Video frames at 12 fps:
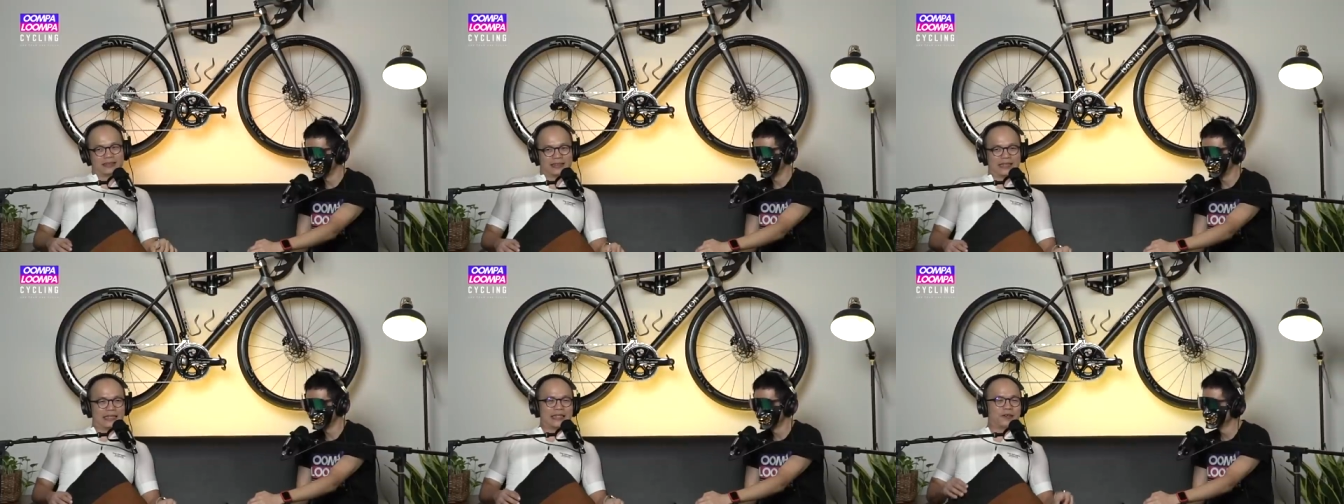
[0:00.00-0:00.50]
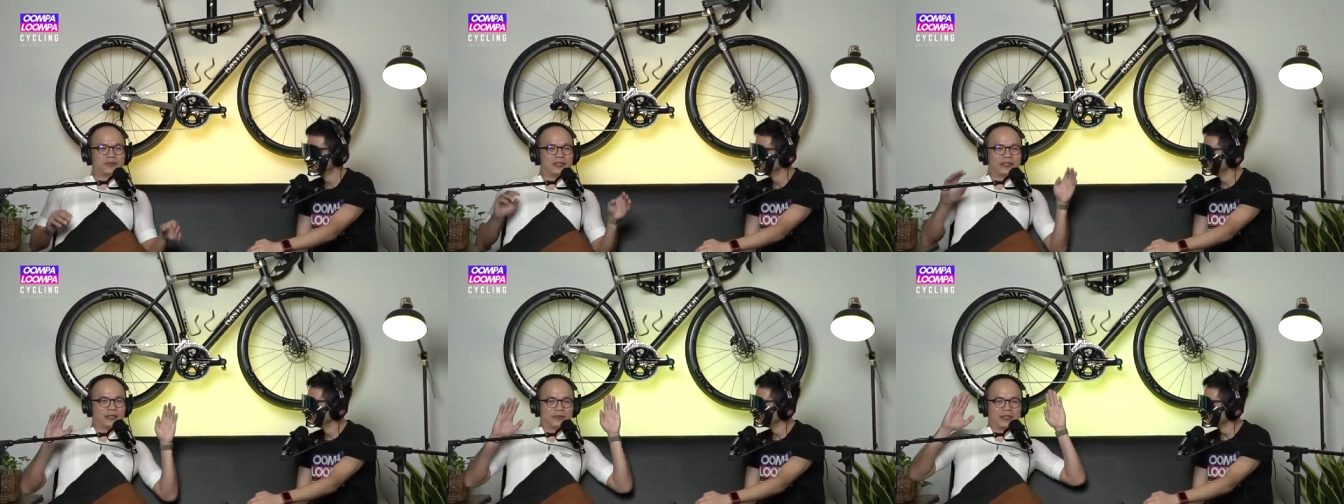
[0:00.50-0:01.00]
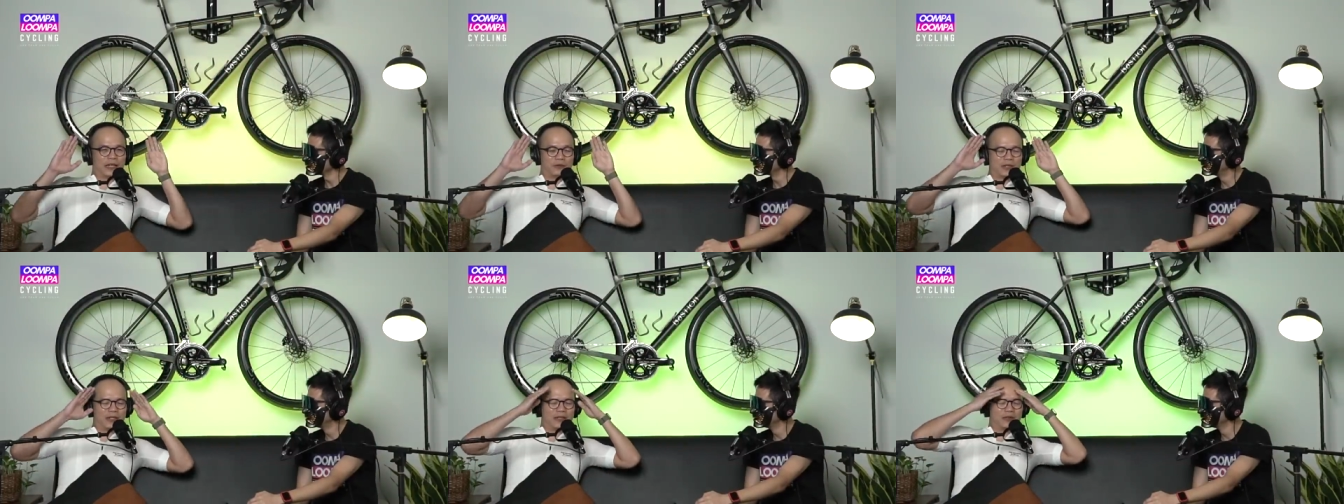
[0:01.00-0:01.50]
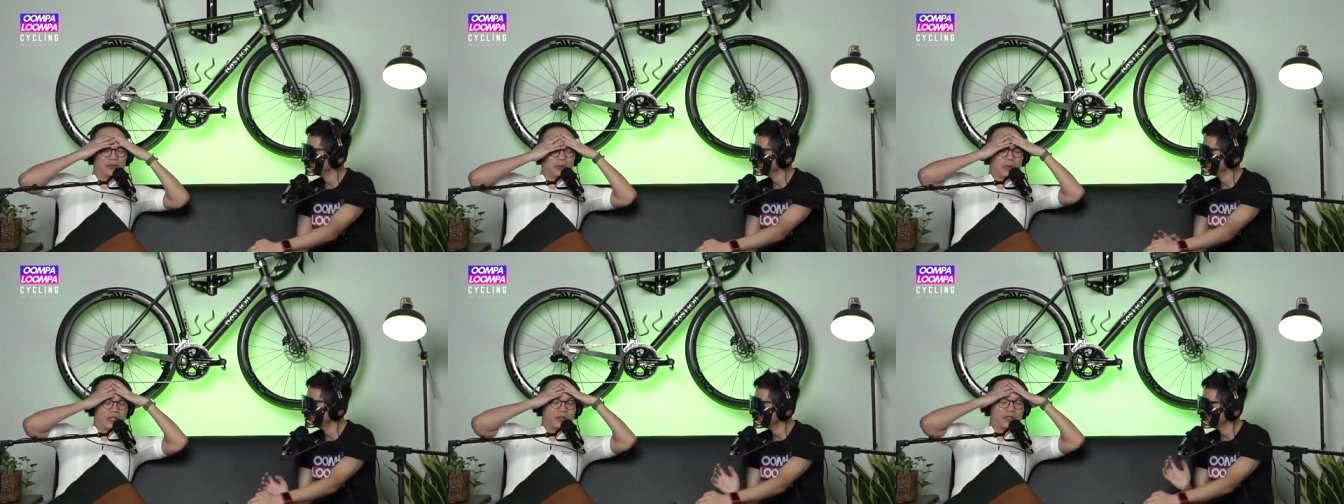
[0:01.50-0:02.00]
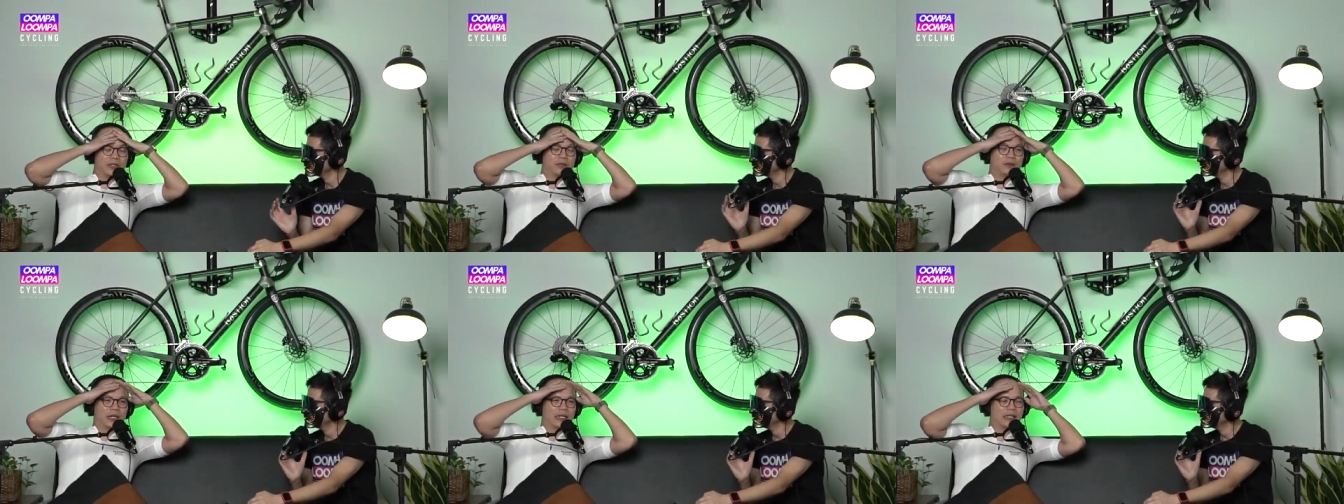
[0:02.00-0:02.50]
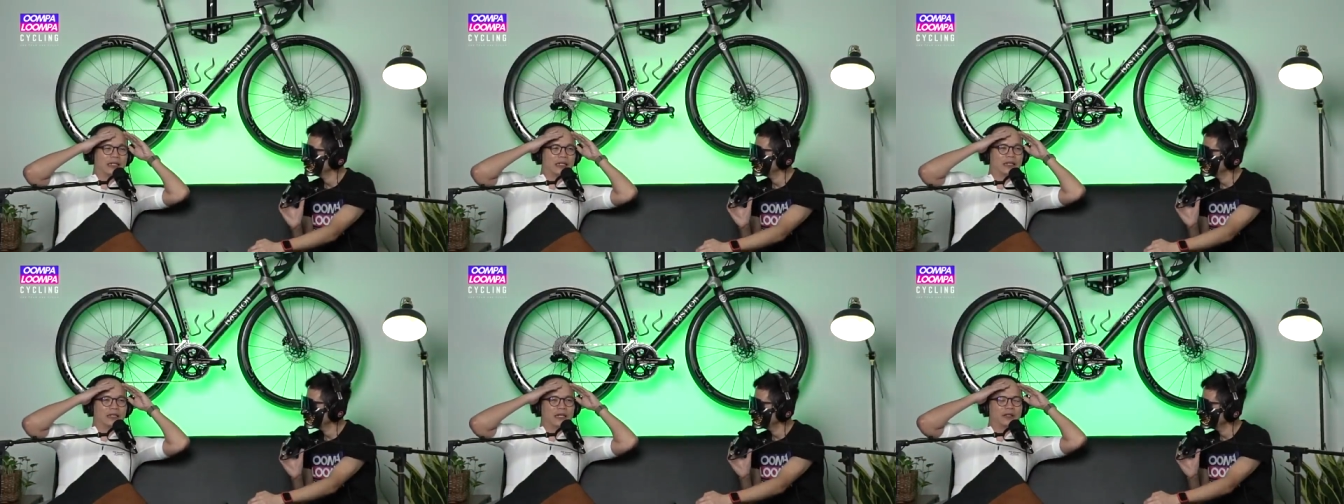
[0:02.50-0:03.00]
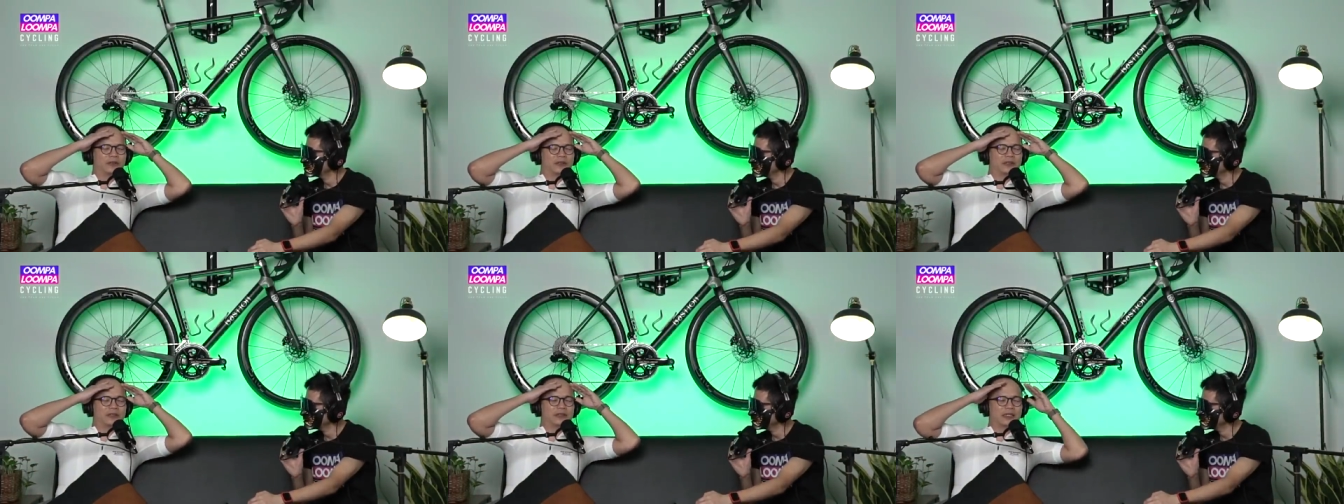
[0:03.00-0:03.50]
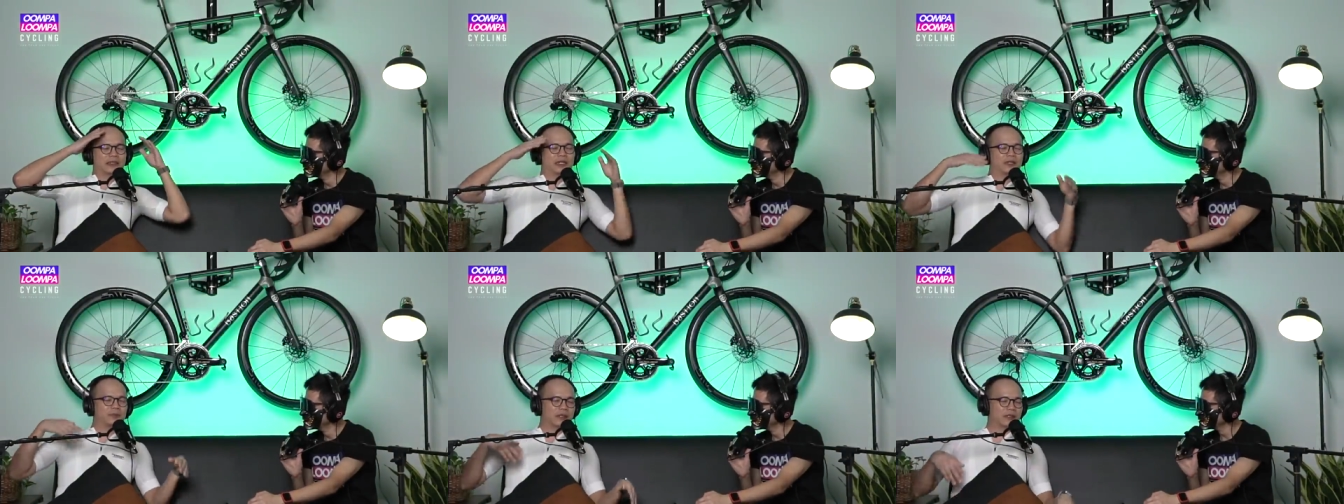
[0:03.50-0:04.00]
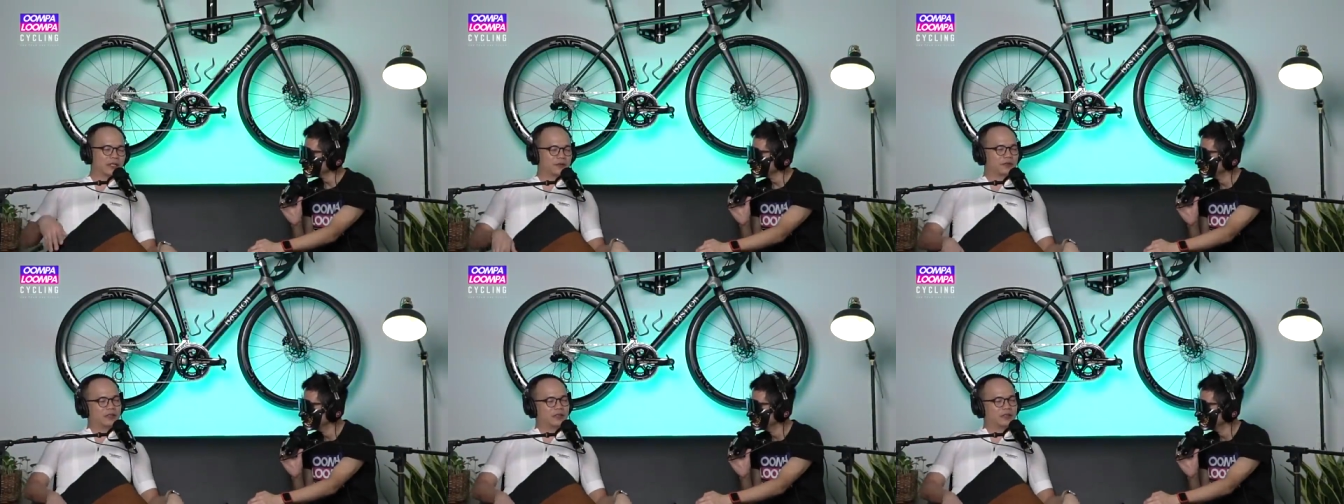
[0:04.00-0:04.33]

the place. Enough already. Enough already. I really no space already. I it. I, I to start selling my stuff.